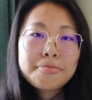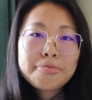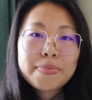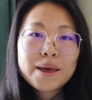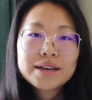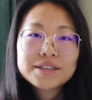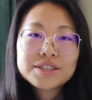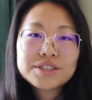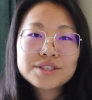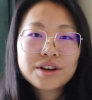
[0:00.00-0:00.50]

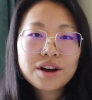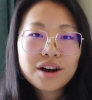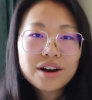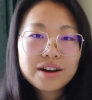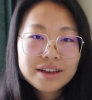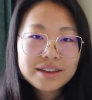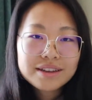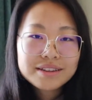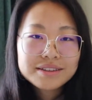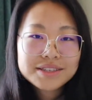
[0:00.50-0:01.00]
I saw
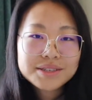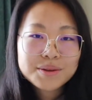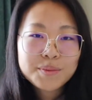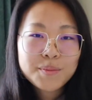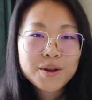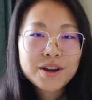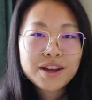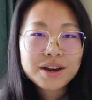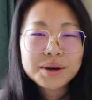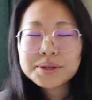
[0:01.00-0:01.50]
in
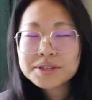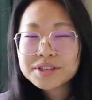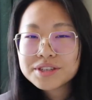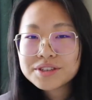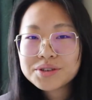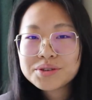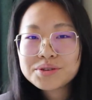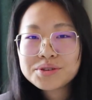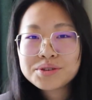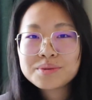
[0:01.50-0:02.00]
someone else's
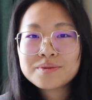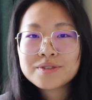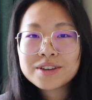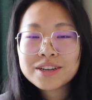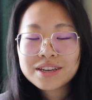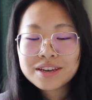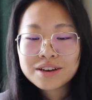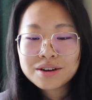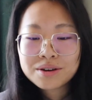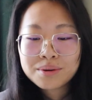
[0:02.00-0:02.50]
YouTube
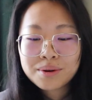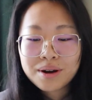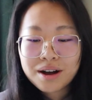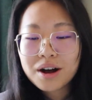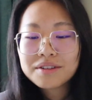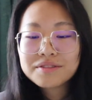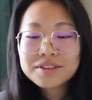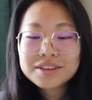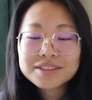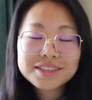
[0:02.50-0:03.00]
video,
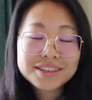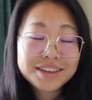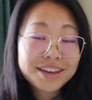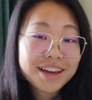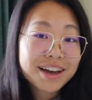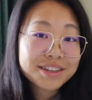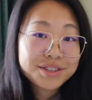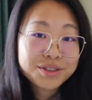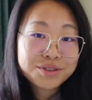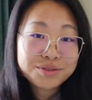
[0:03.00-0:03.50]
obviously,
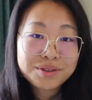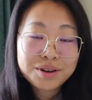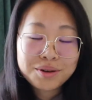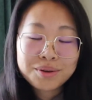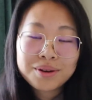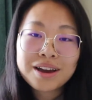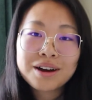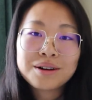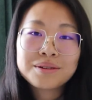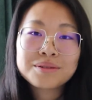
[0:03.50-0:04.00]
as you know
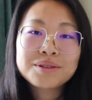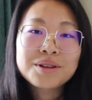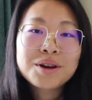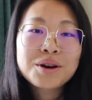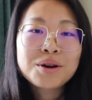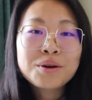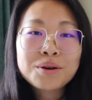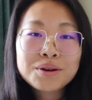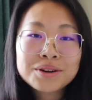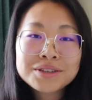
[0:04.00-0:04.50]
now,
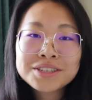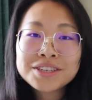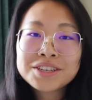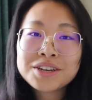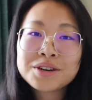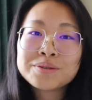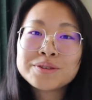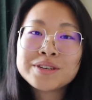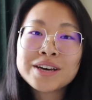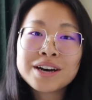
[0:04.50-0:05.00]
quarantine
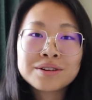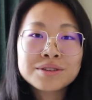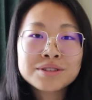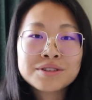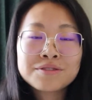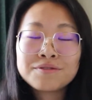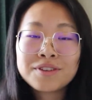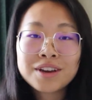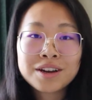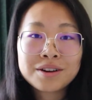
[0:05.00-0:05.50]
hotels
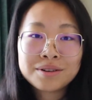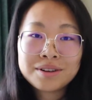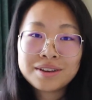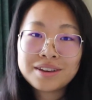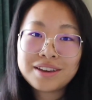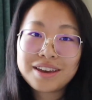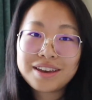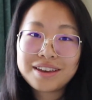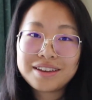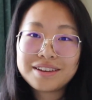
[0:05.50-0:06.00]

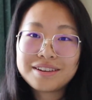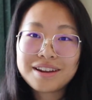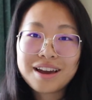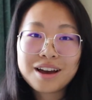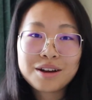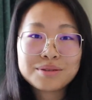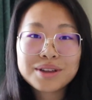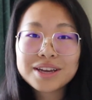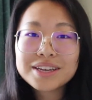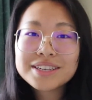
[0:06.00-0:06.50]
vary in
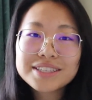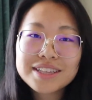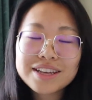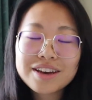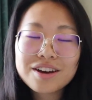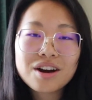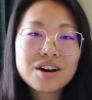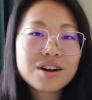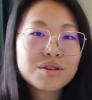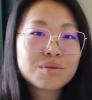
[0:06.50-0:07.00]
how nice they
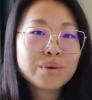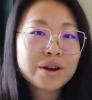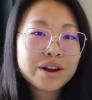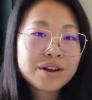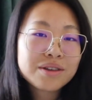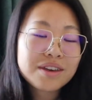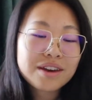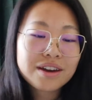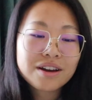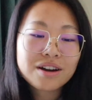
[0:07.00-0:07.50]
are, where
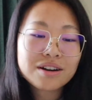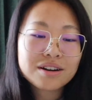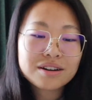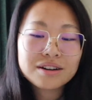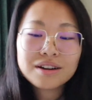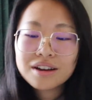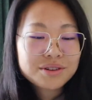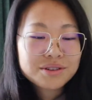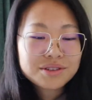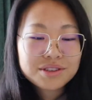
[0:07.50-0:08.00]
they are.
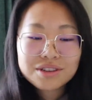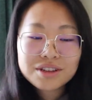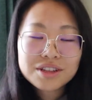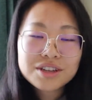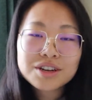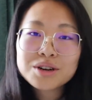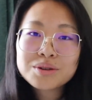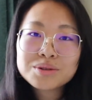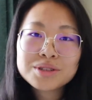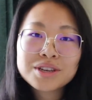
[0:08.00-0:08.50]
There's
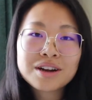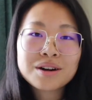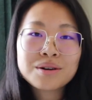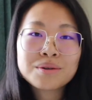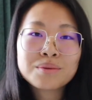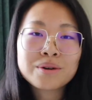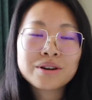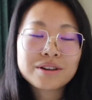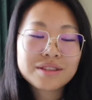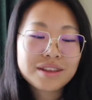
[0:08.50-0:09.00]
another hotel
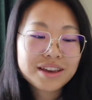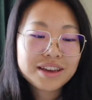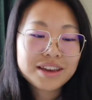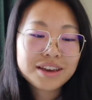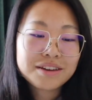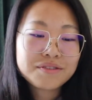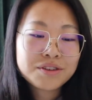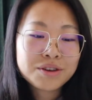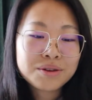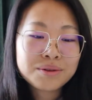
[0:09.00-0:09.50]
where they
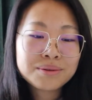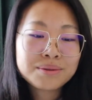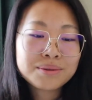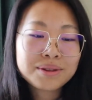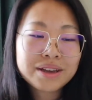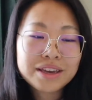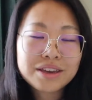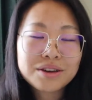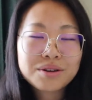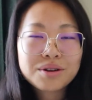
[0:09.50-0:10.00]
give you
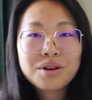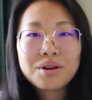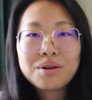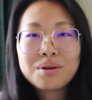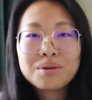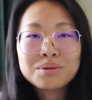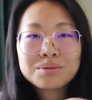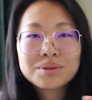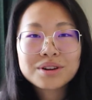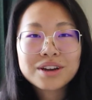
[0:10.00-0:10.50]
like your
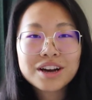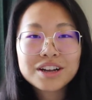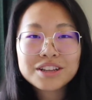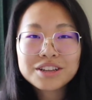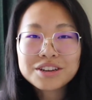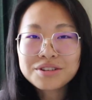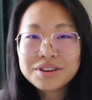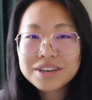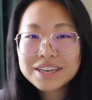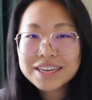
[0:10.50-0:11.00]
own
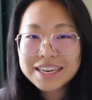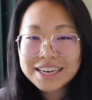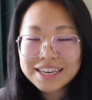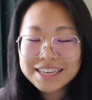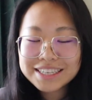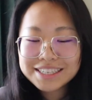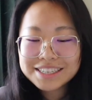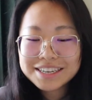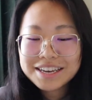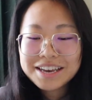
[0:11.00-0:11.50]
cutlery
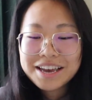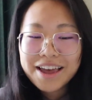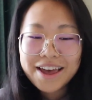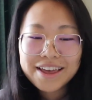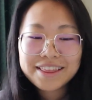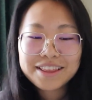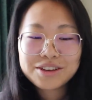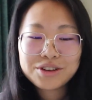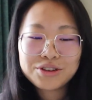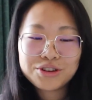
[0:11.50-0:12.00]
kit
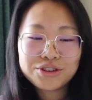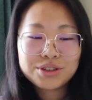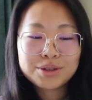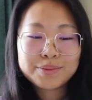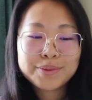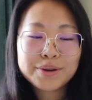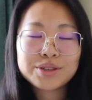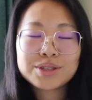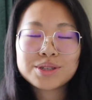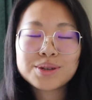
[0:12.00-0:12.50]
and then you're just
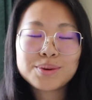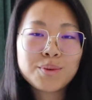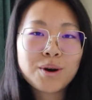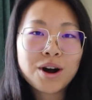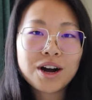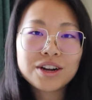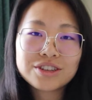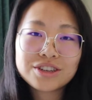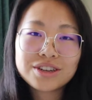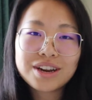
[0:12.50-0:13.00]
supposed to
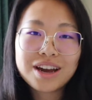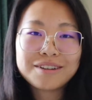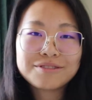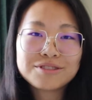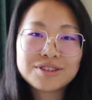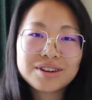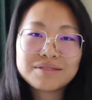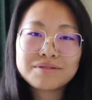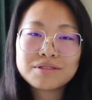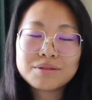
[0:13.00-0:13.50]
wash it
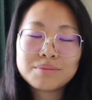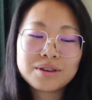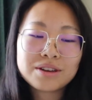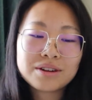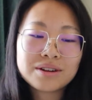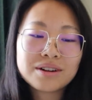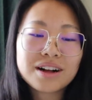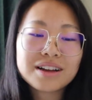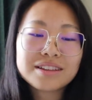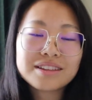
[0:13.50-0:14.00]
after every
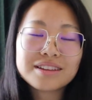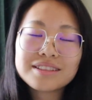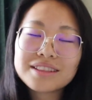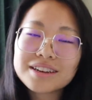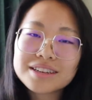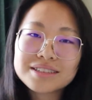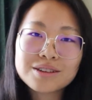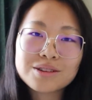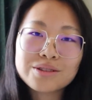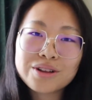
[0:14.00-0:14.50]
meal. I think
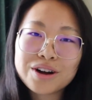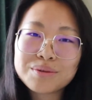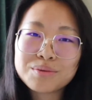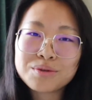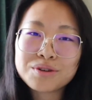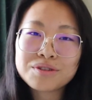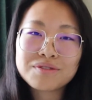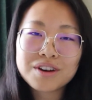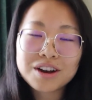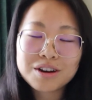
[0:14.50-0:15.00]
that's a lot
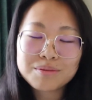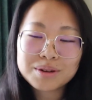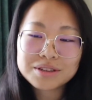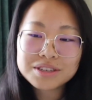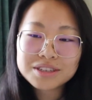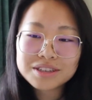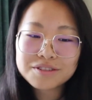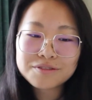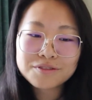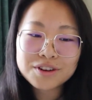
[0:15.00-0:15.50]
more
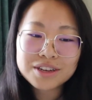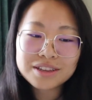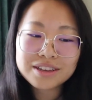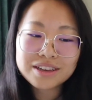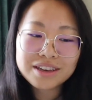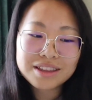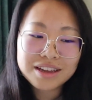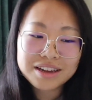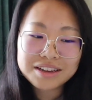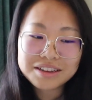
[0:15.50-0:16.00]
environmentally
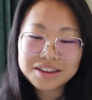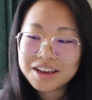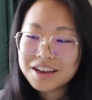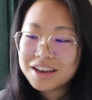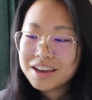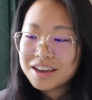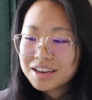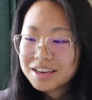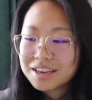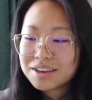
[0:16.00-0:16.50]
friendly than
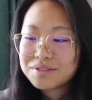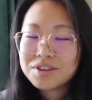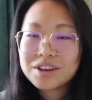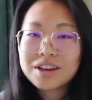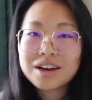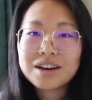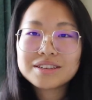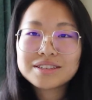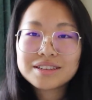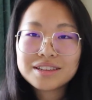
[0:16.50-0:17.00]
giving
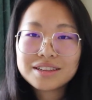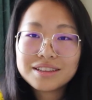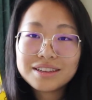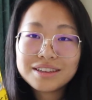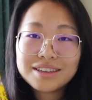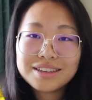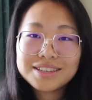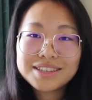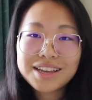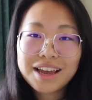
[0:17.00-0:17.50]
us
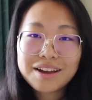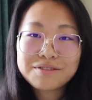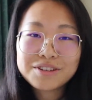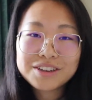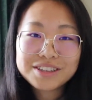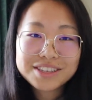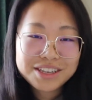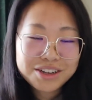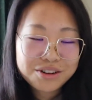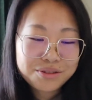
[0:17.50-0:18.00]
these every
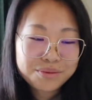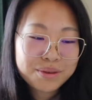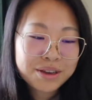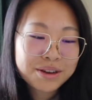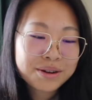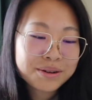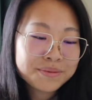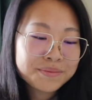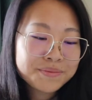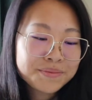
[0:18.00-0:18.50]
single
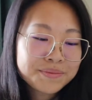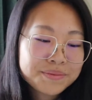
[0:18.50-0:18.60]
meal.